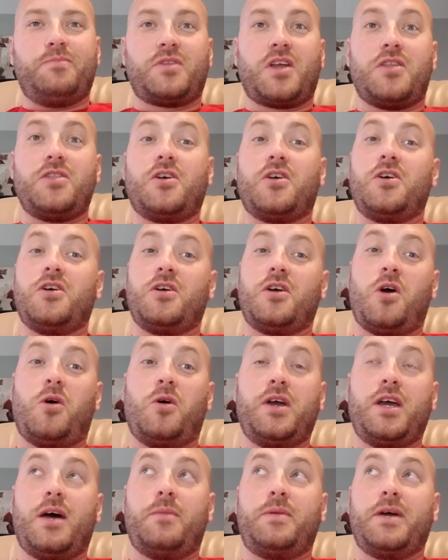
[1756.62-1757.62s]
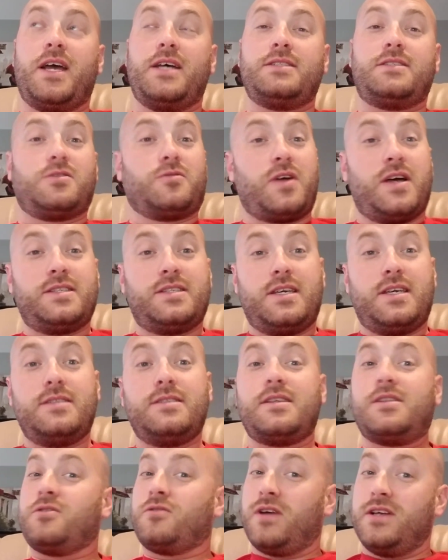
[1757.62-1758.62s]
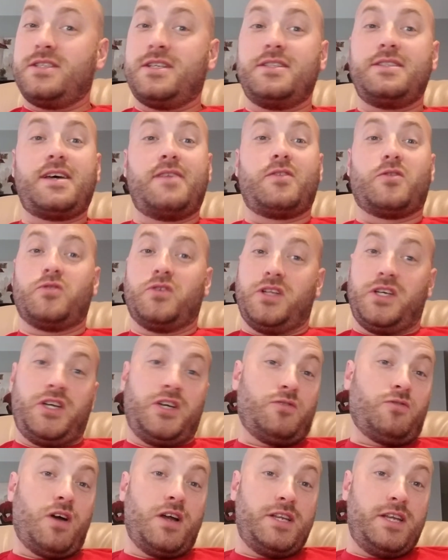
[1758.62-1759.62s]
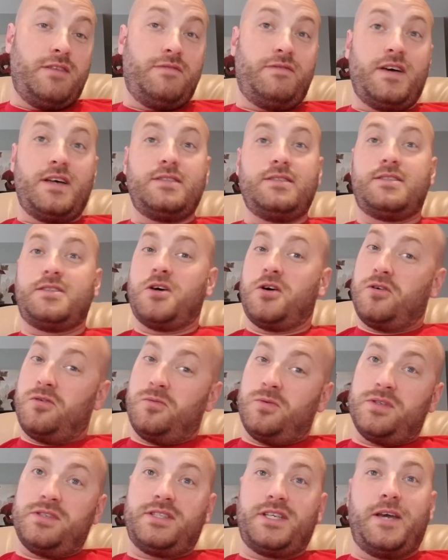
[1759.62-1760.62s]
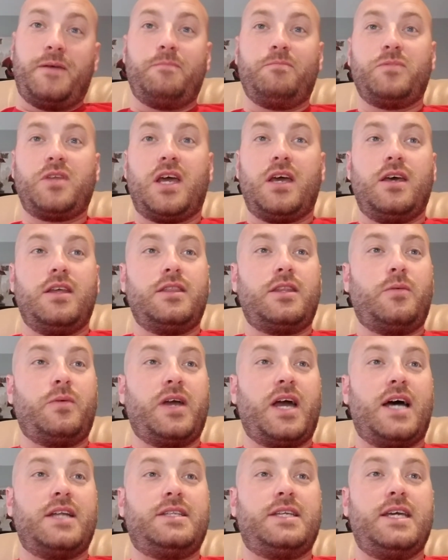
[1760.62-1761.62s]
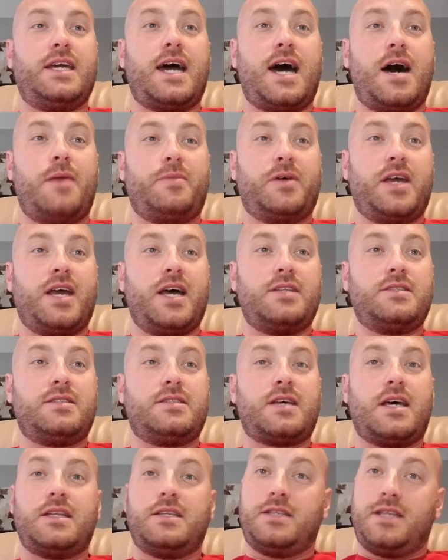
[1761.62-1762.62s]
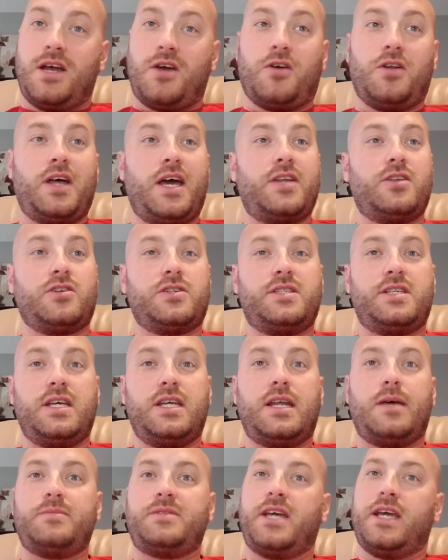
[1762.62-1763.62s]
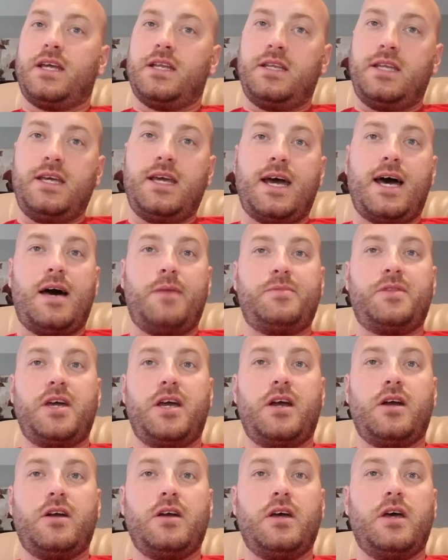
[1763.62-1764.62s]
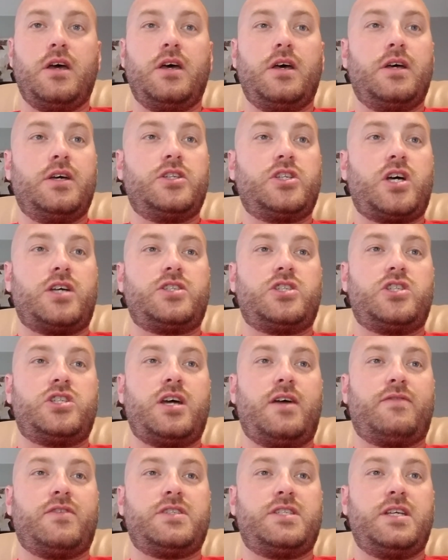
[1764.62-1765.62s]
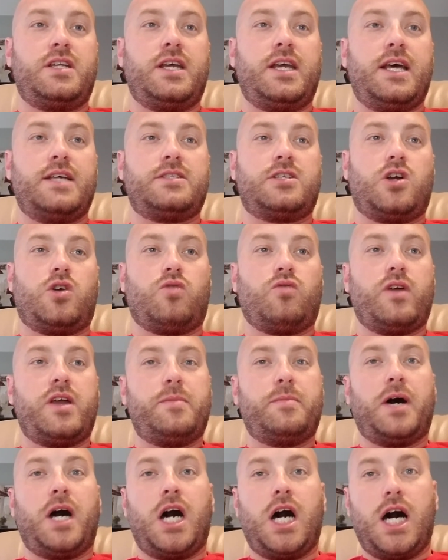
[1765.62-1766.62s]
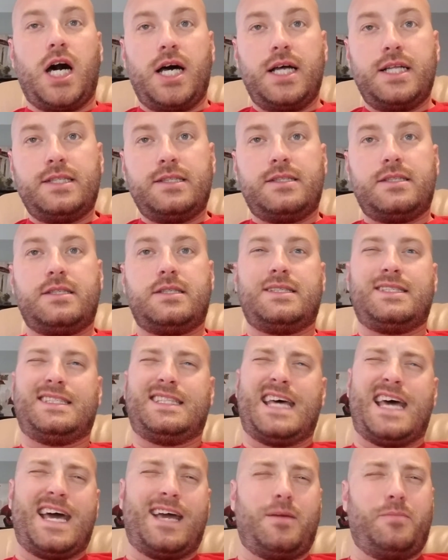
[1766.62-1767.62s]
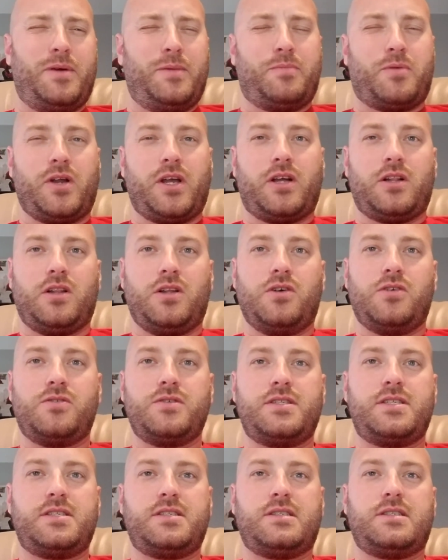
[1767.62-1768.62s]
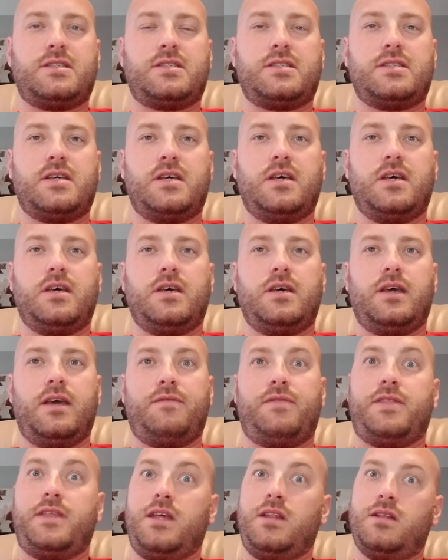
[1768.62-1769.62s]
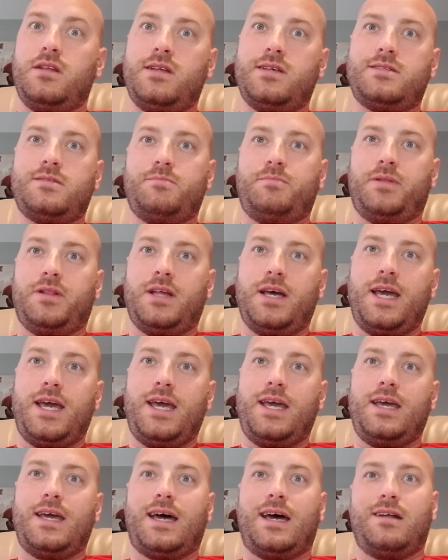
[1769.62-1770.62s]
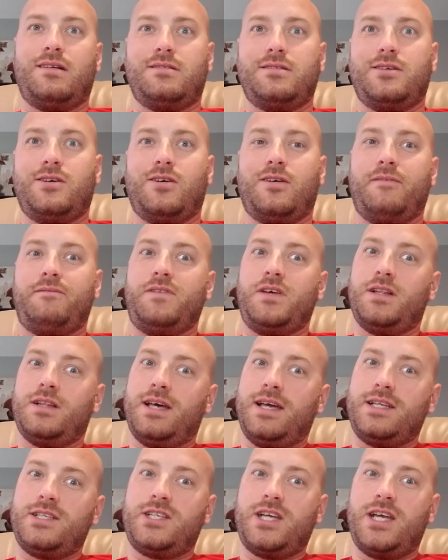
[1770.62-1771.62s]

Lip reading: They're going up against the Redskins, and the Redskins have a really good run defense, so we'll see. Then we got D-Hop against Darrell Henderson. I'm taking D-Hop there. Justin Jefferson against Kareem Hunt. That could be pretty close. If Thielen doesn't play, I don't know. I feel like